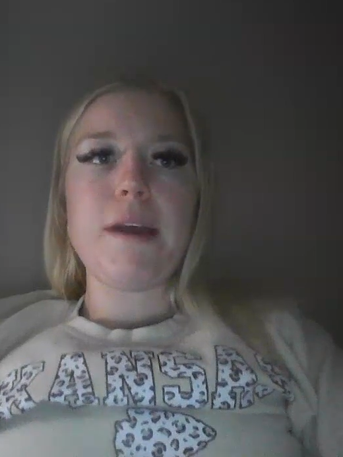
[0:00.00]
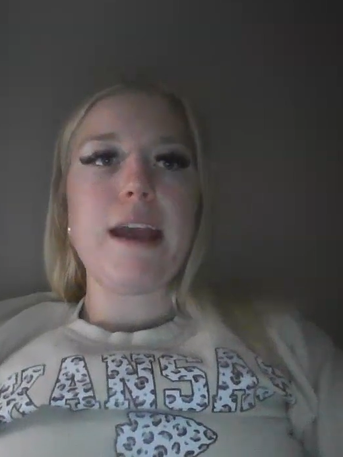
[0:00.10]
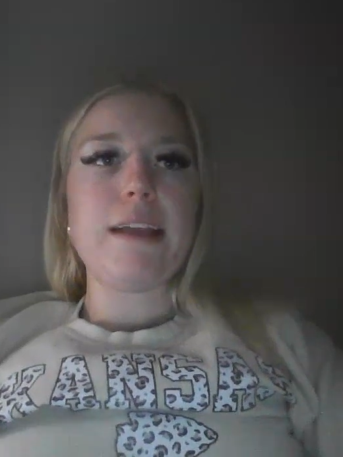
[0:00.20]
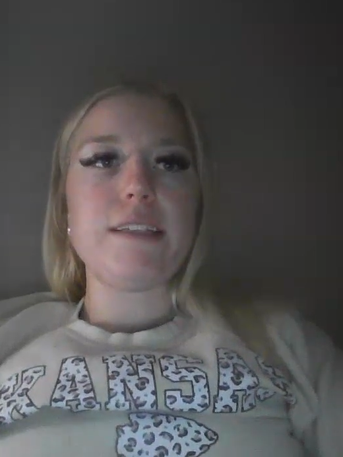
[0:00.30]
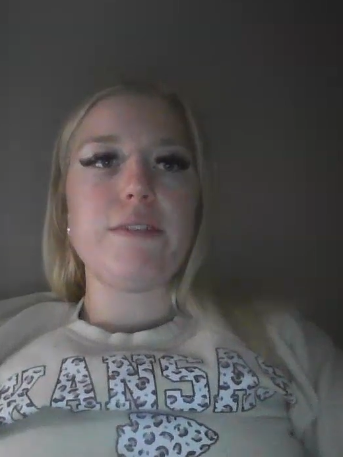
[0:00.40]
my
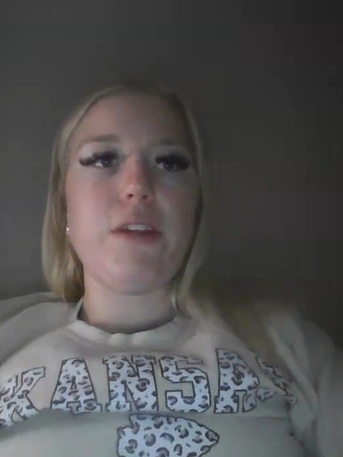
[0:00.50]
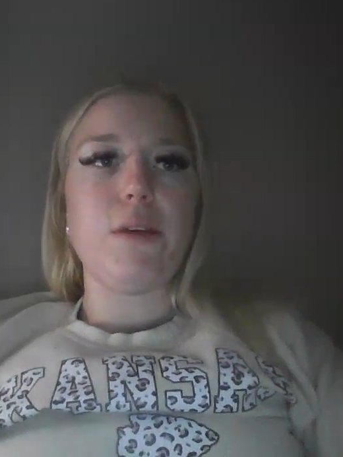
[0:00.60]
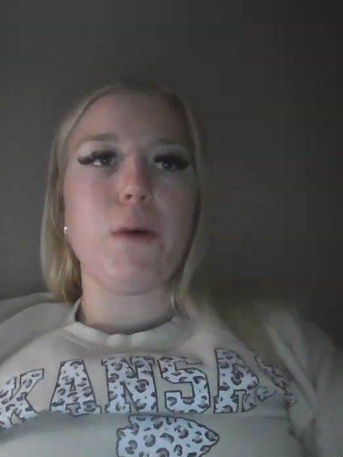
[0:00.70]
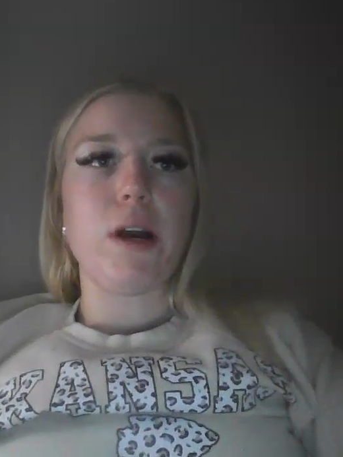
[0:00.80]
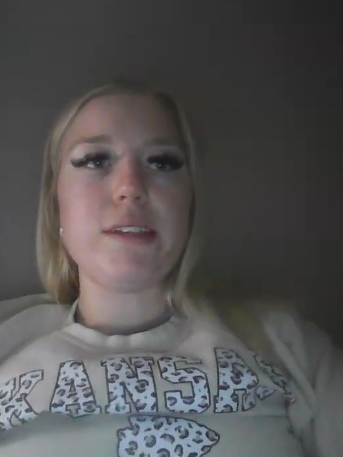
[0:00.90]
activity
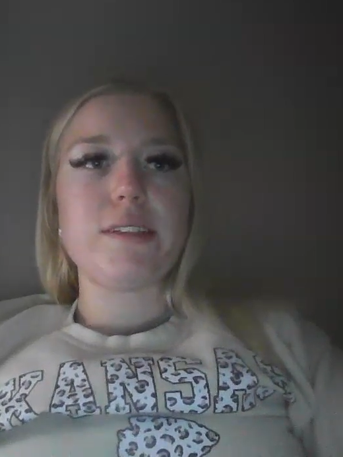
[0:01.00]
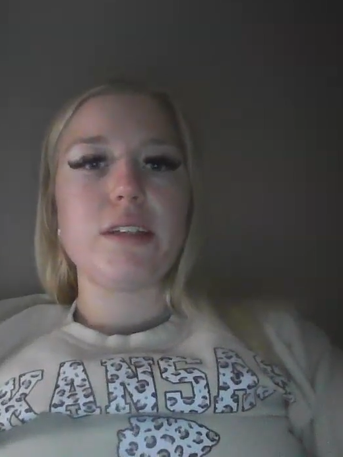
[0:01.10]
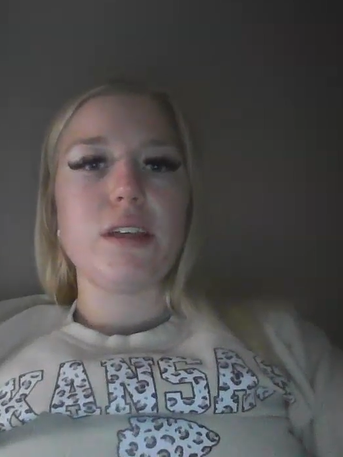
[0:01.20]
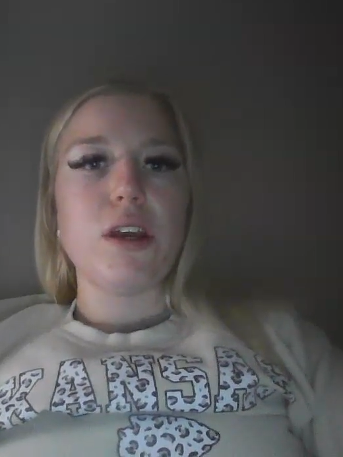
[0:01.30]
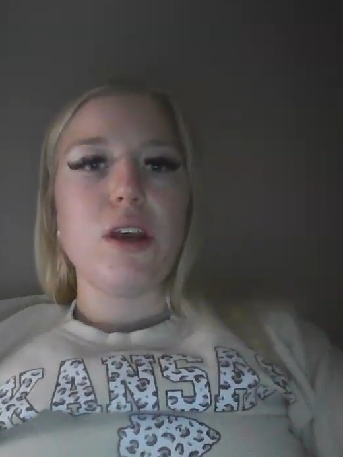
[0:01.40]
was.
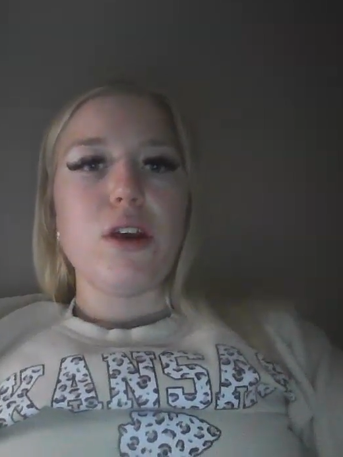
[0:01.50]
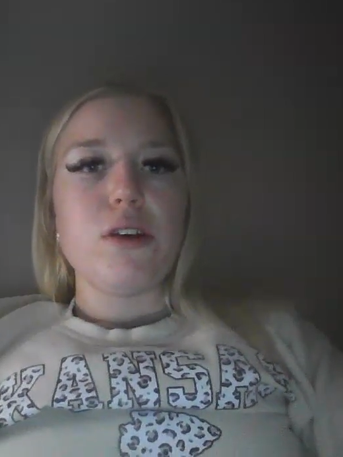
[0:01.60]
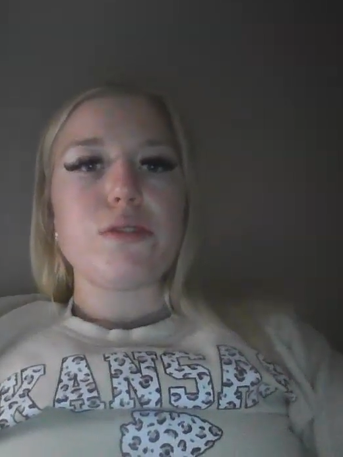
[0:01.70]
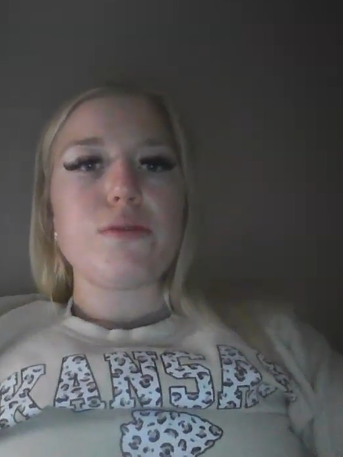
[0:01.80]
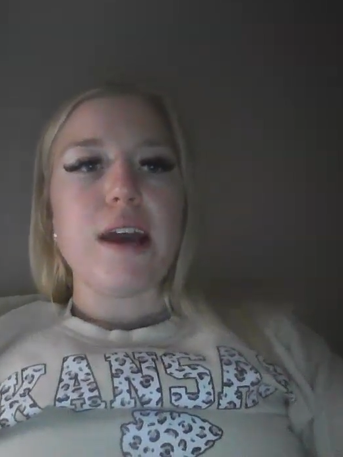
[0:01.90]

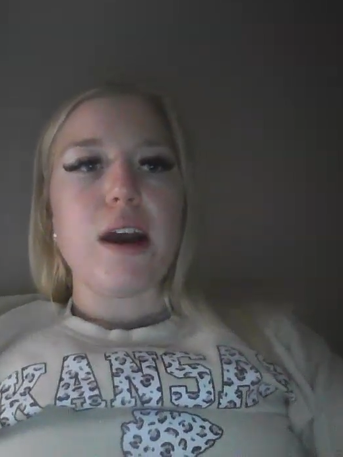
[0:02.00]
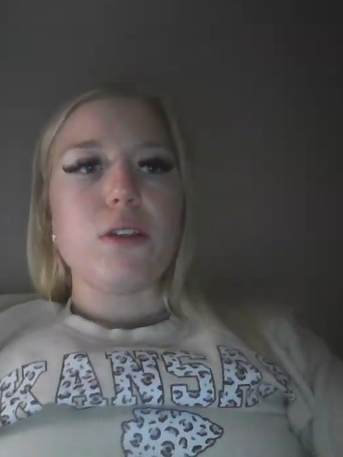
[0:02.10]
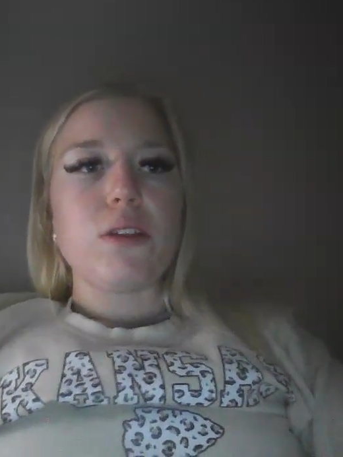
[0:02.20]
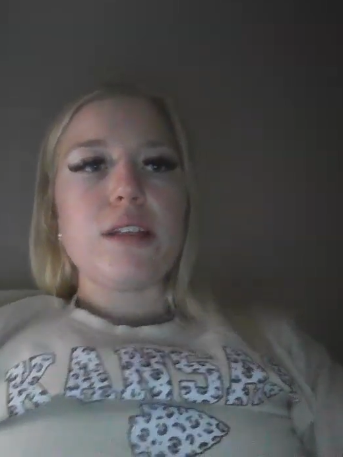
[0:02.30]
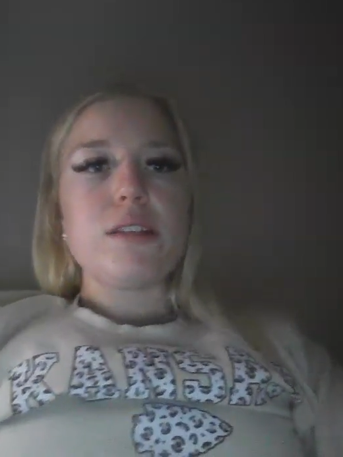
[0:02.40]
So now
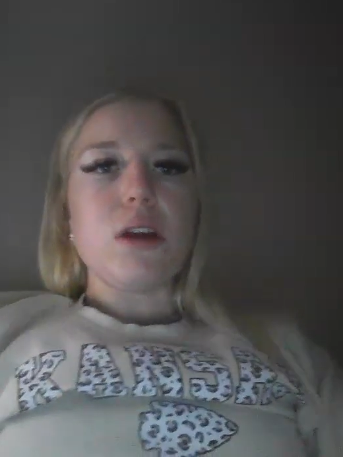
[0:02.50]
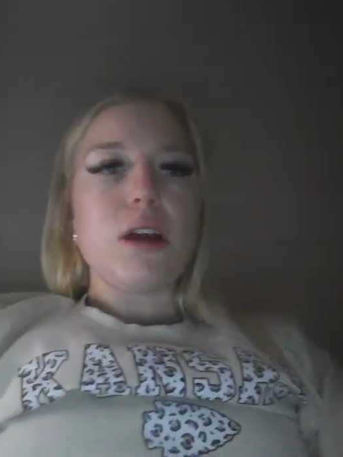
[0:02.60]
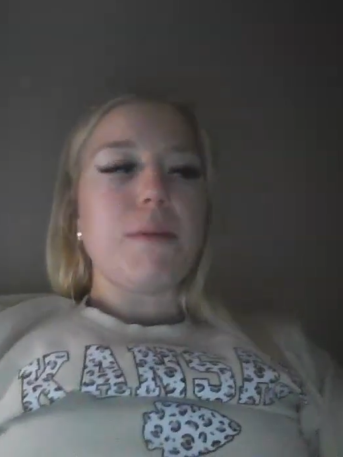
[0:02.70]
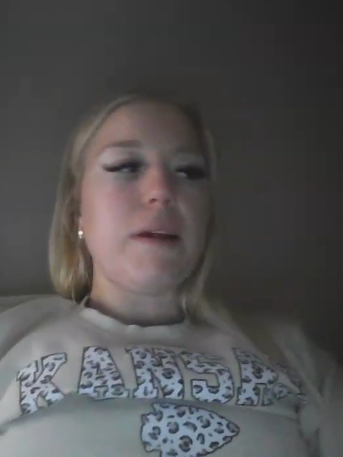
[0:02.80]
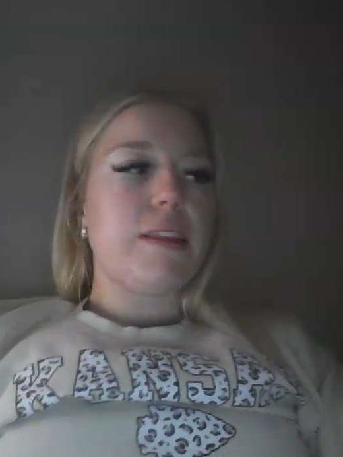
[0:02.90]
let's talk
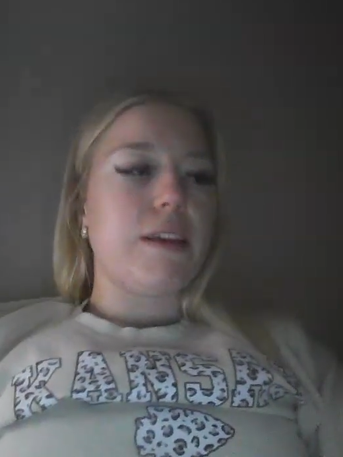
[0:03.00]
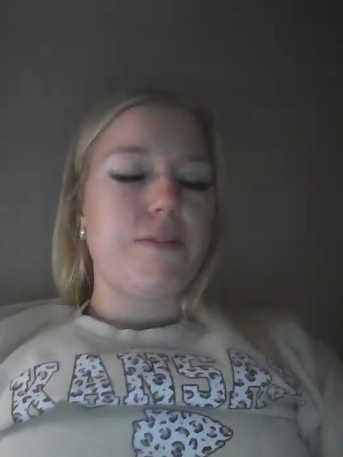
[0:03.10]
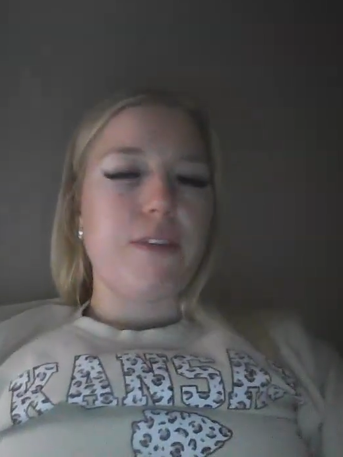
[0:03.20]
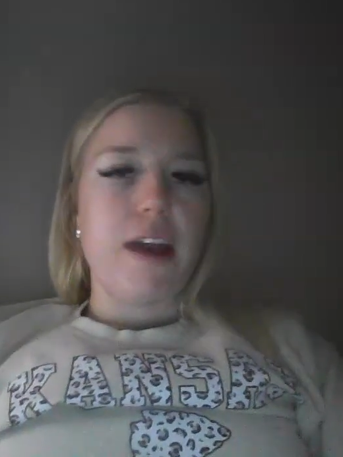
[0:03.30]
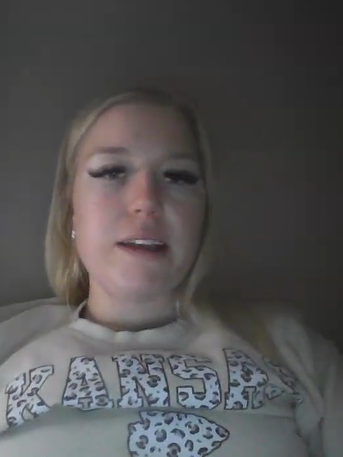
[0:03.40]
about the
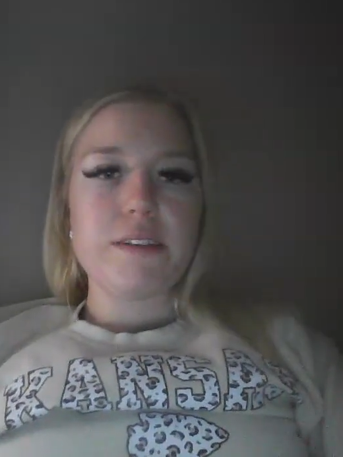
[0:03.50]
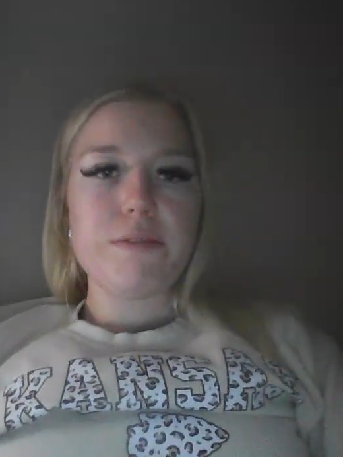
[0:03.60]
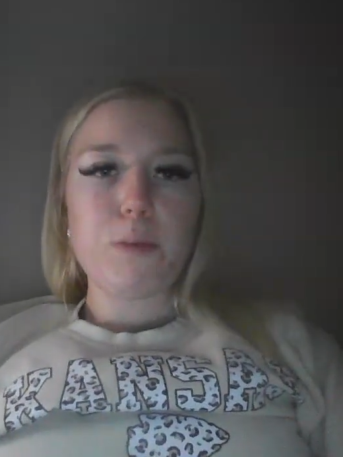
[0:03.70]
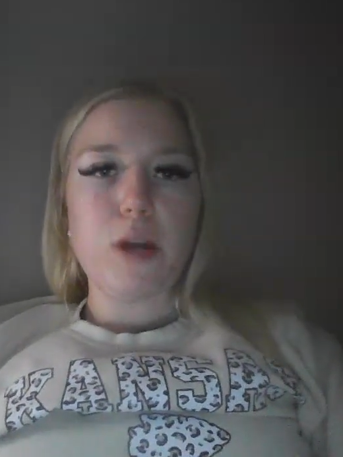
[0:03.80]
effective